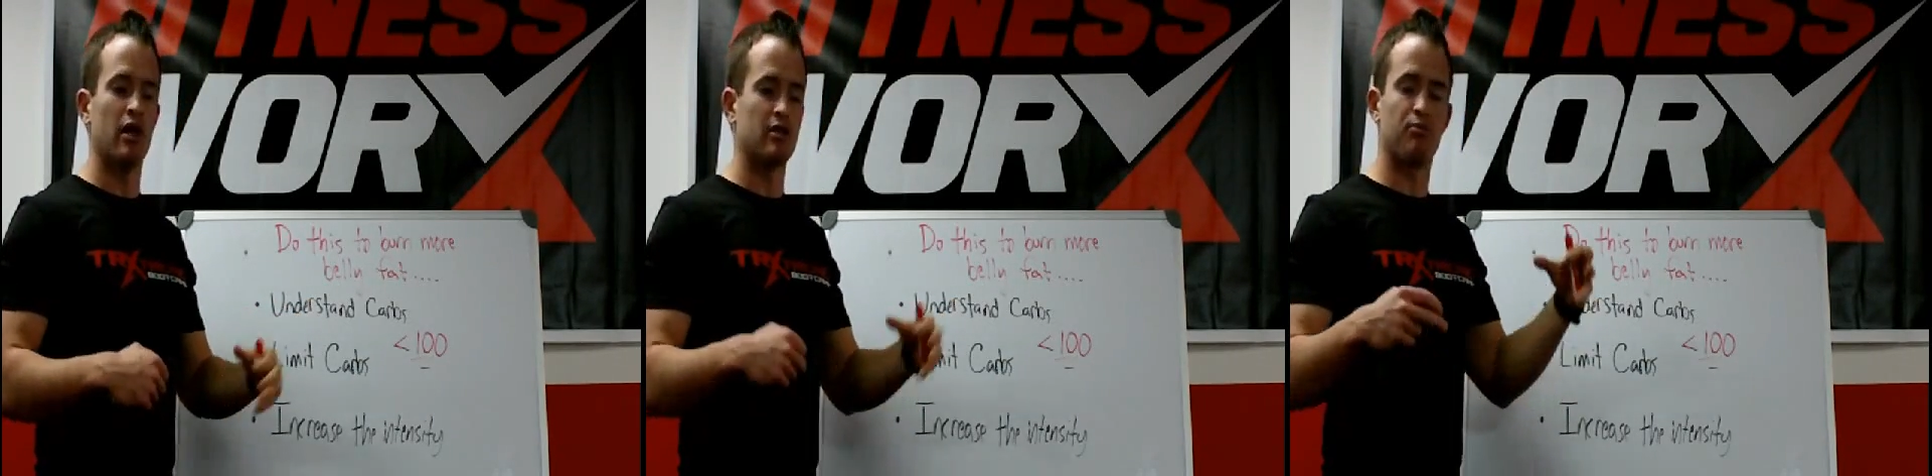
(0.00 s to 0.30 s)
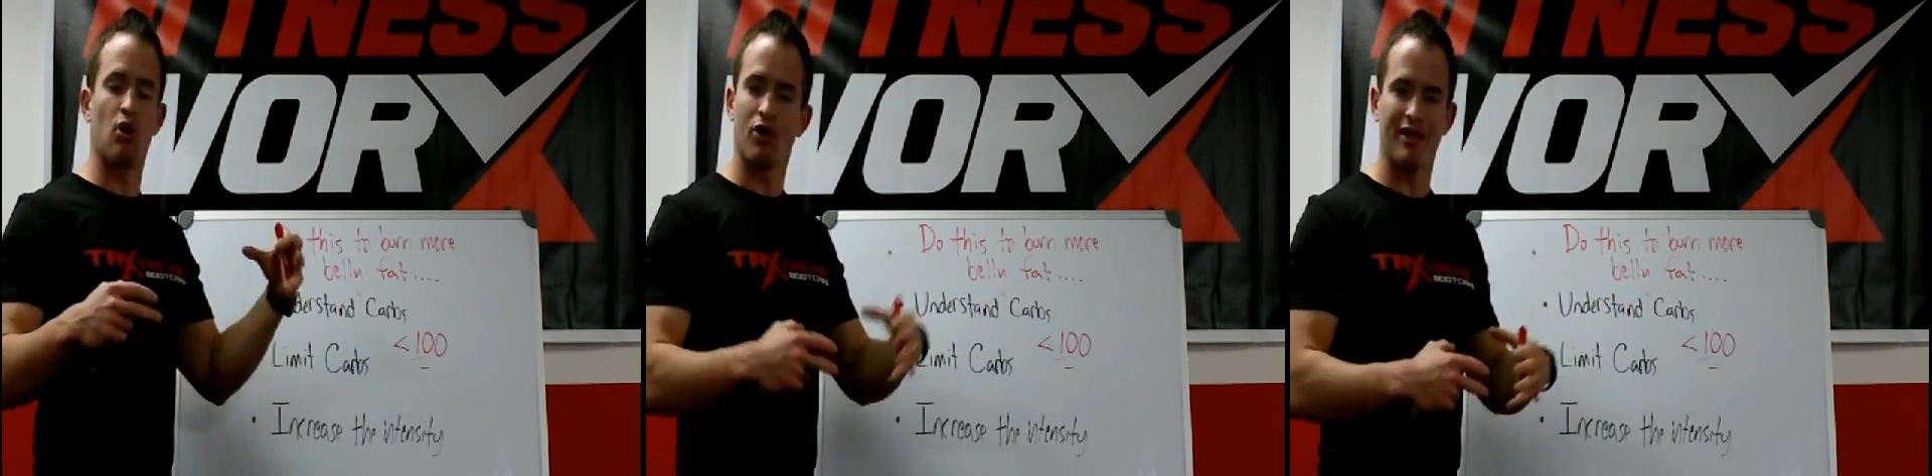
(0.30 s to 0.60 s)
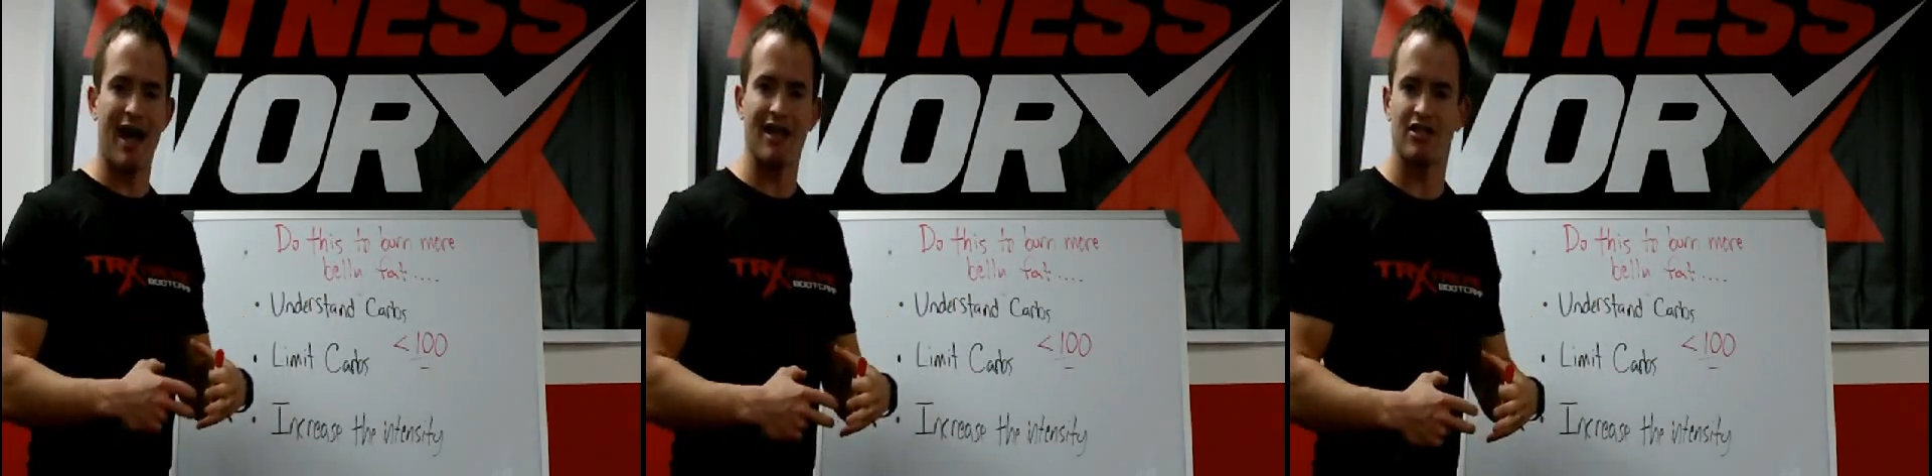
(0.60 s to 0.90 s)
it's broken
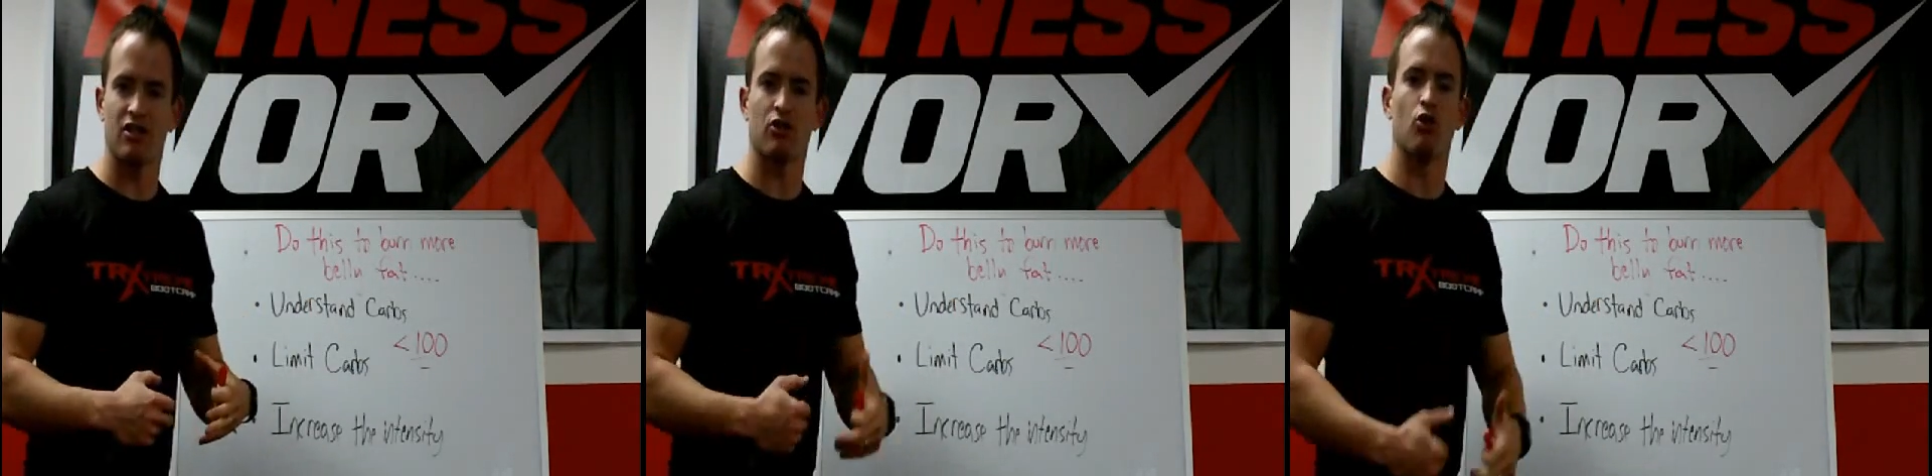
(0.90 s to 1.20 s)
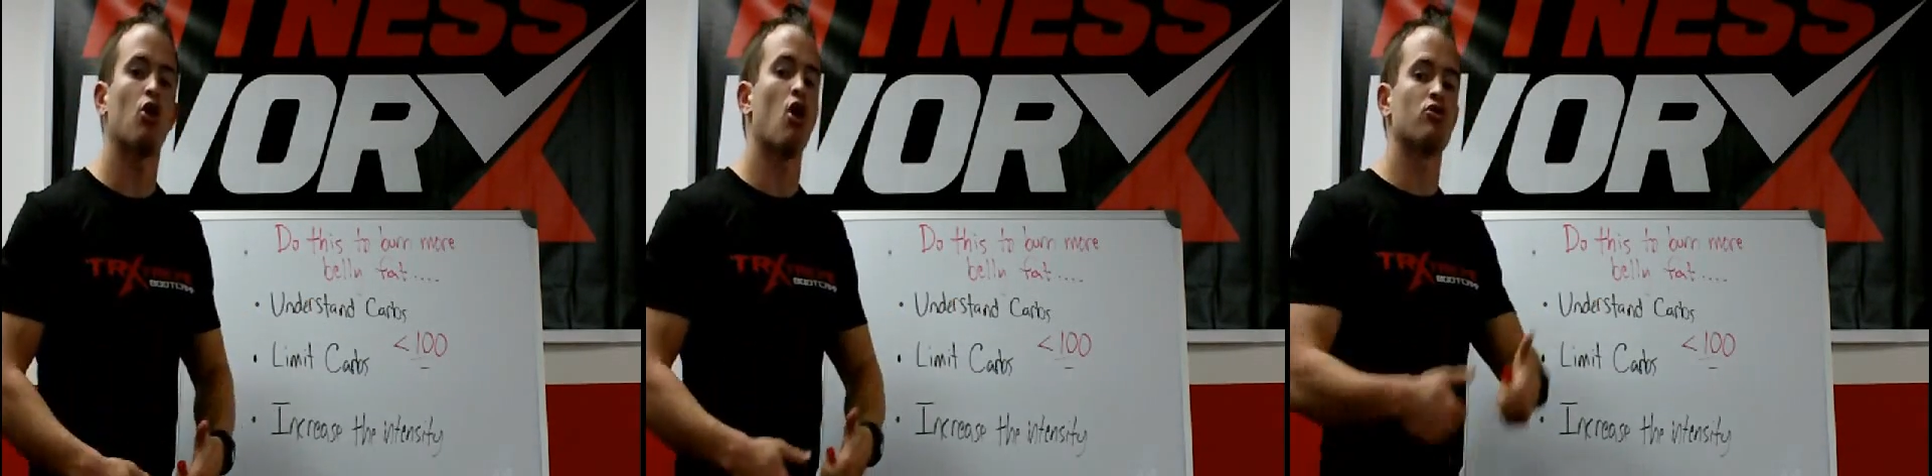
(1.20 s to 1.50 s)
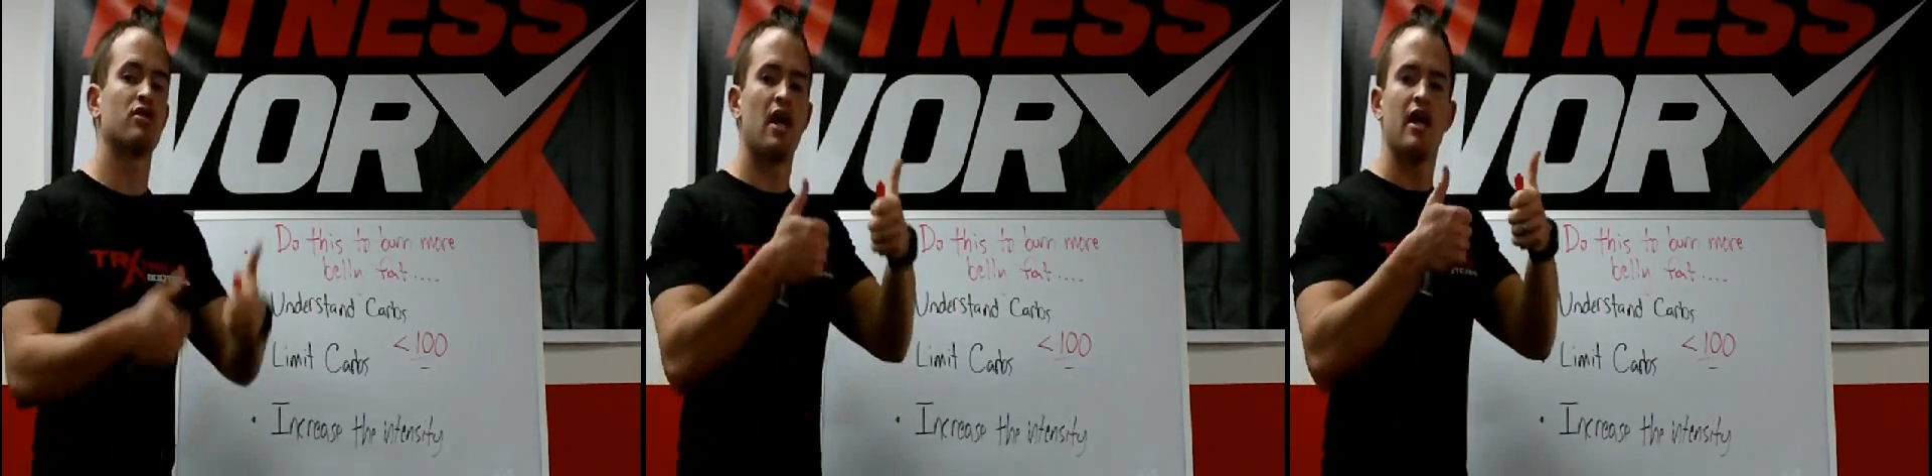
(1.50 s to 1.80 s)
down into the glucose,